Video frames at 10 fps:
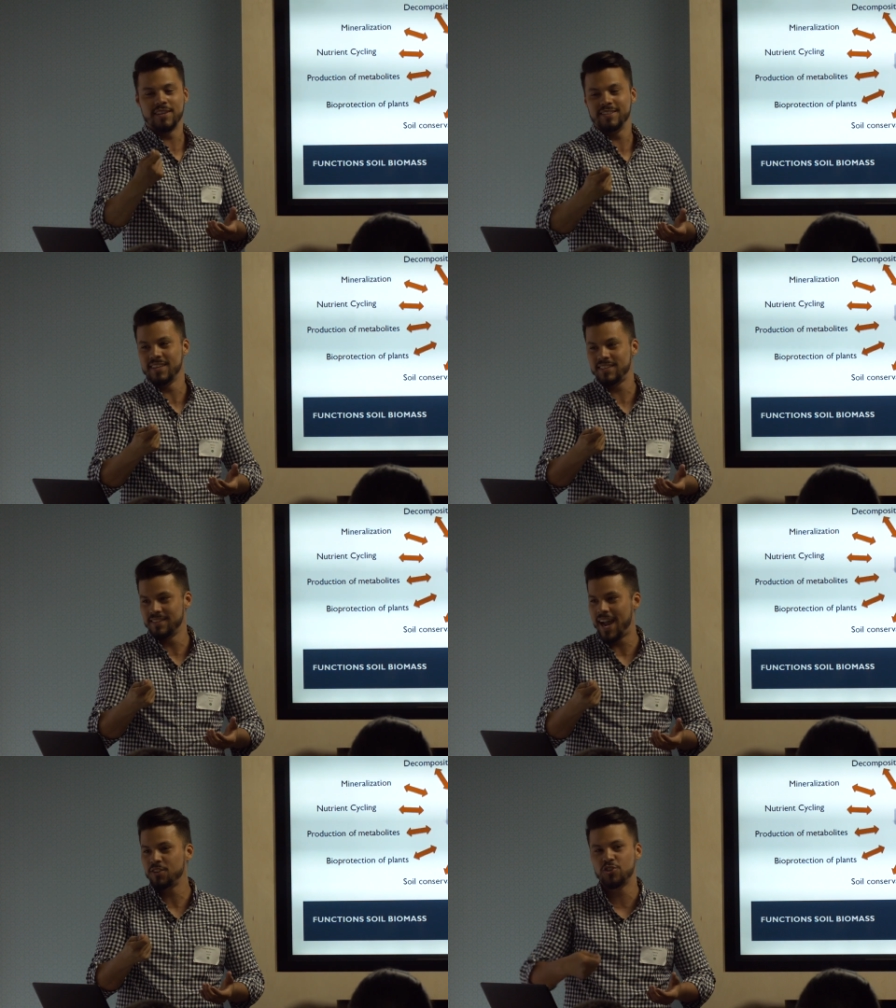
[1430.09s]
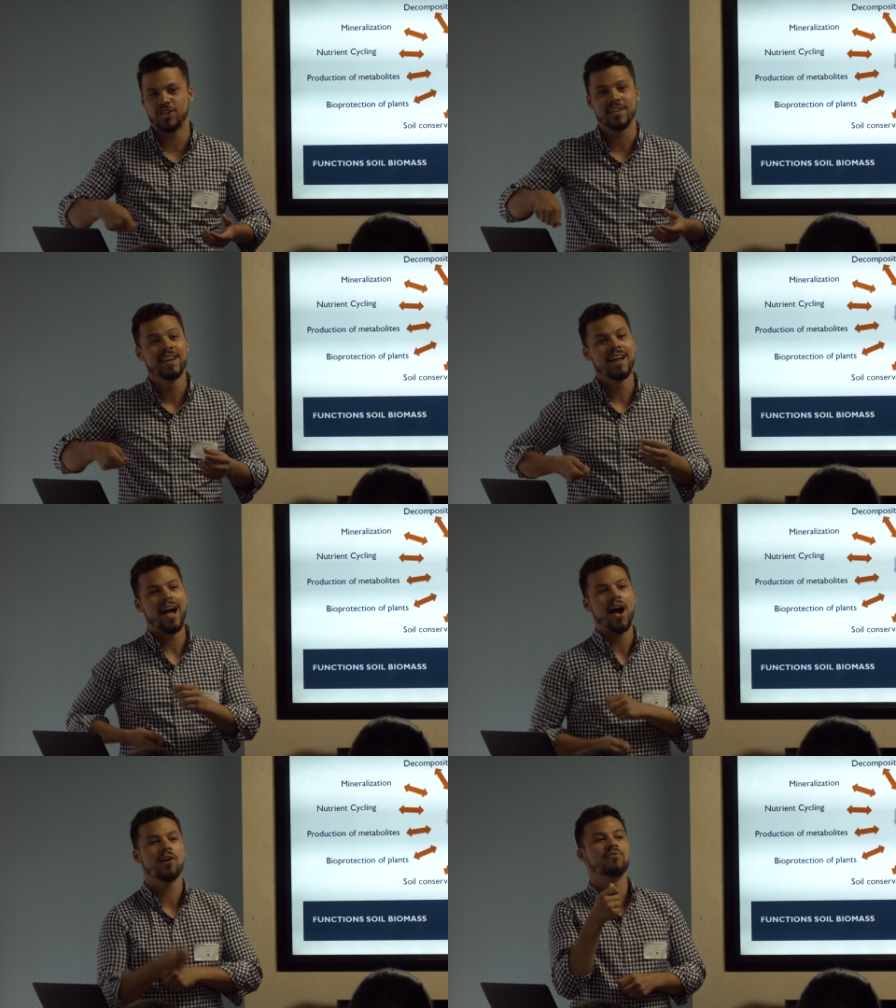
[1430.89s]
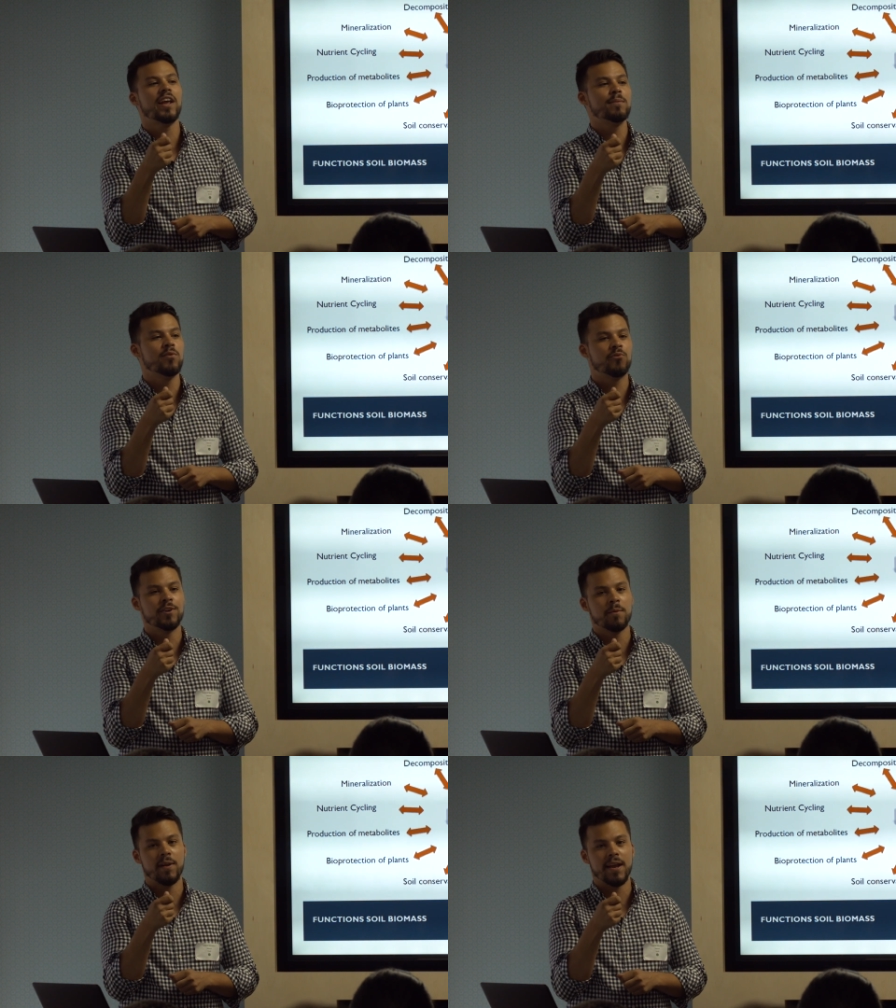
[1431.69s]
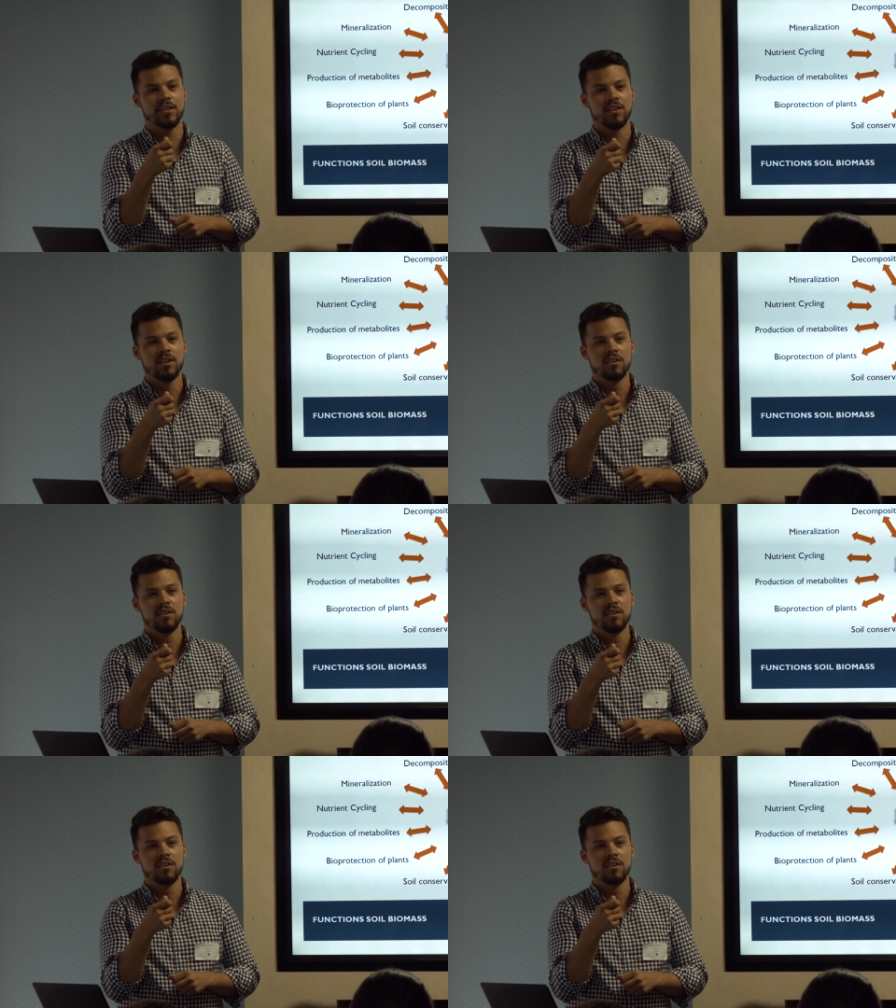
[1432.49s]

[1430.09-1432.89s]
this nitrogen available for the plant.